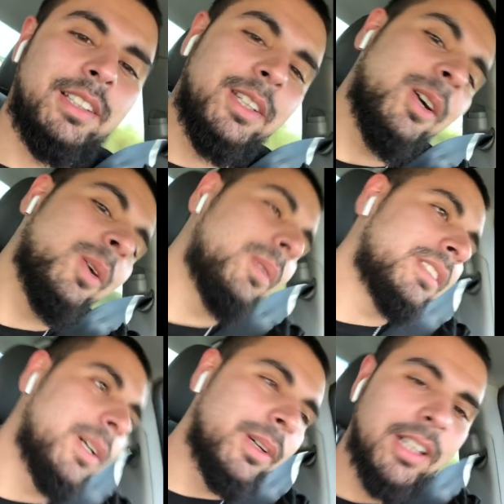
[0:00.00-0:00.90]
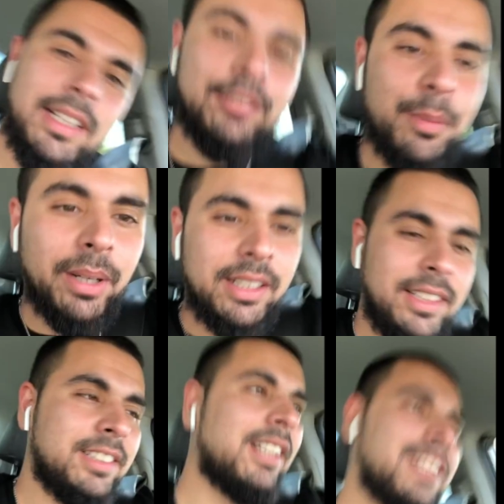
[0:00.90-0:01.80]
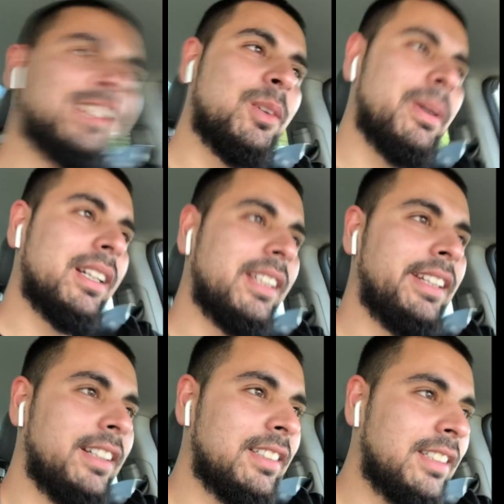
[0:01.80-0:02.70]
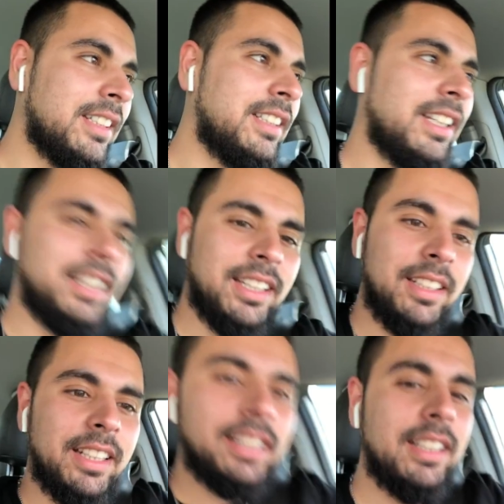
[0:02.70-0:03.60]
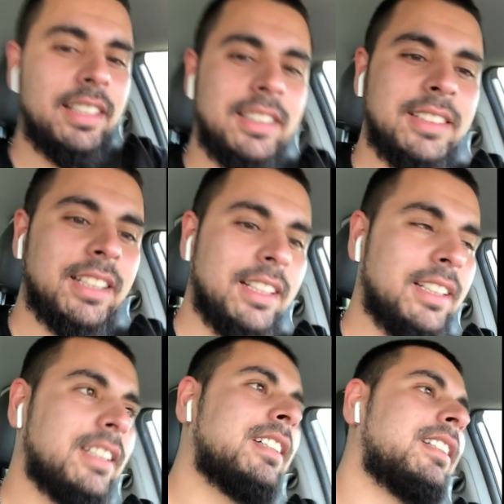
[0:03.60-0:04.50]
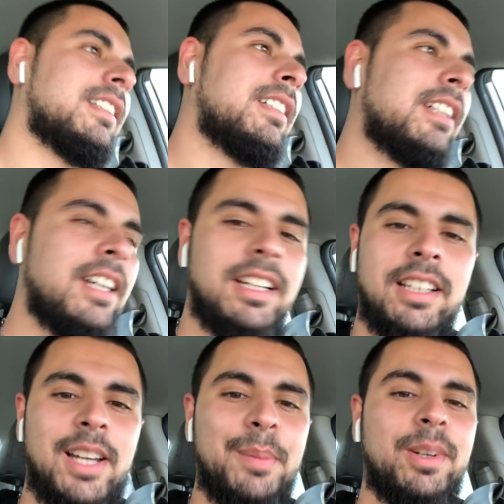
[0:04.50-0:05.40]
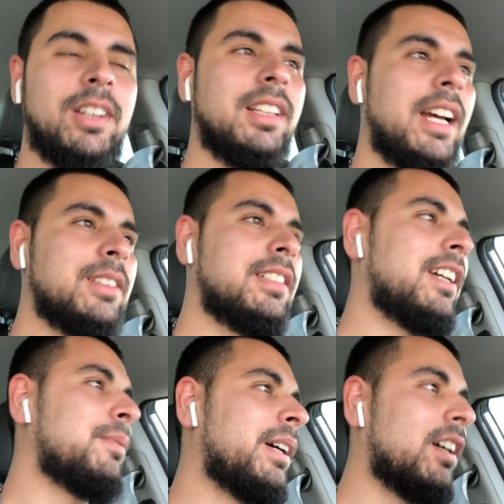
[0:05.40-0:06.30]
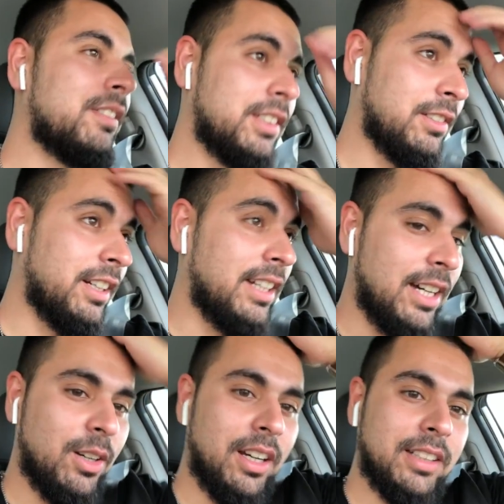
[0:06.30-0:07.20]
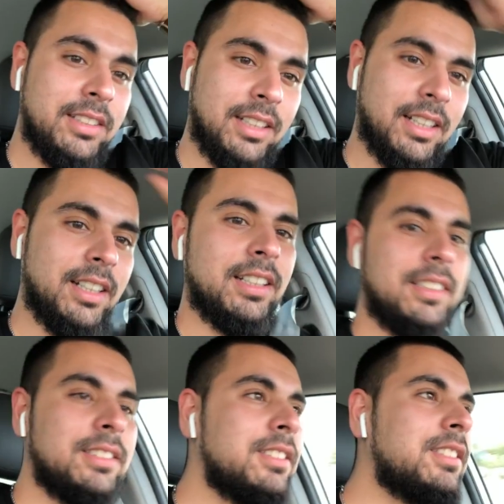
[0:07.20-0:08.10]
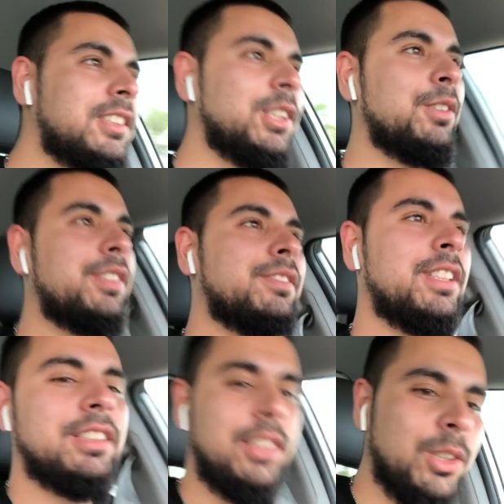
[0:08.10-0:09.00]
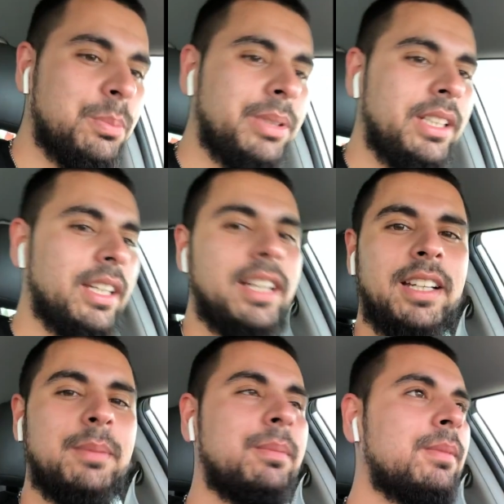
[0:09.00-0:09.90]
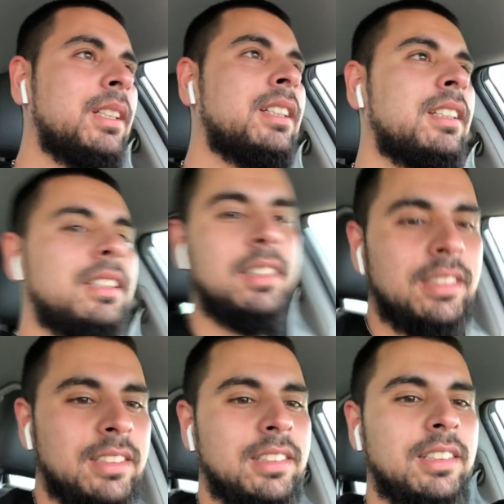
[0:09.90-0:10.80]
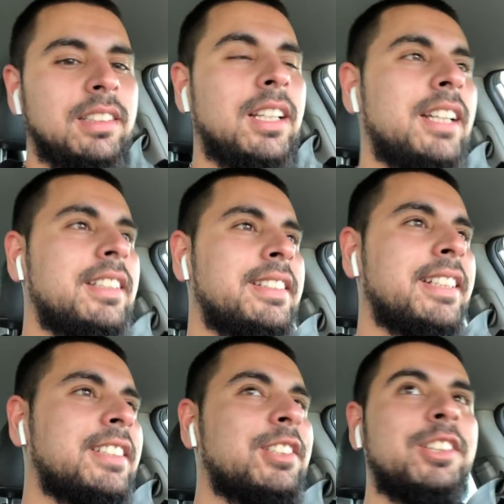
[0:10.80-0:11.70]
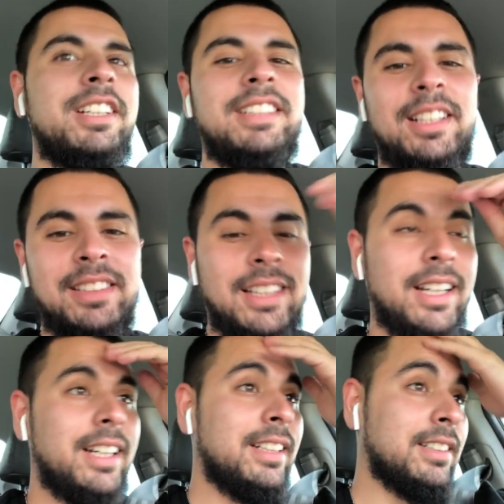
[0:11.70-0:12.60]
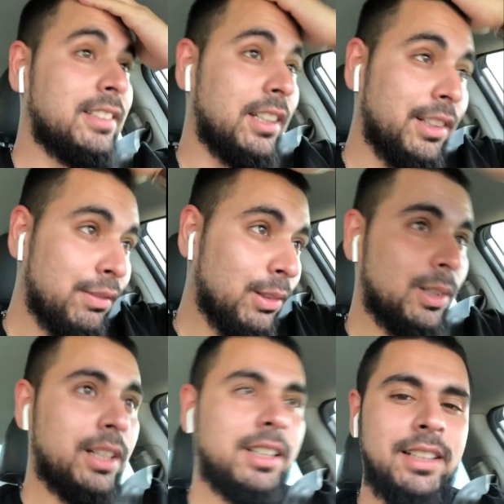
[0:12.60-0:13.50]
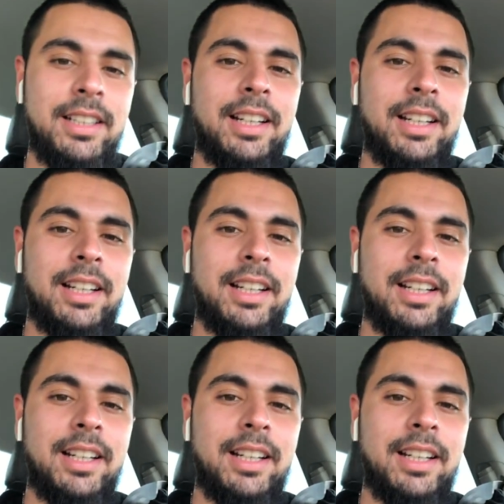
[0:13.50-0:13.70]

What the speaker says: Yo, what's going on, everybody? Shady Low back here again. It is I'm currently outside of my office right now. It's 2:52 p.m. 96 degrees outside in sunny Florida.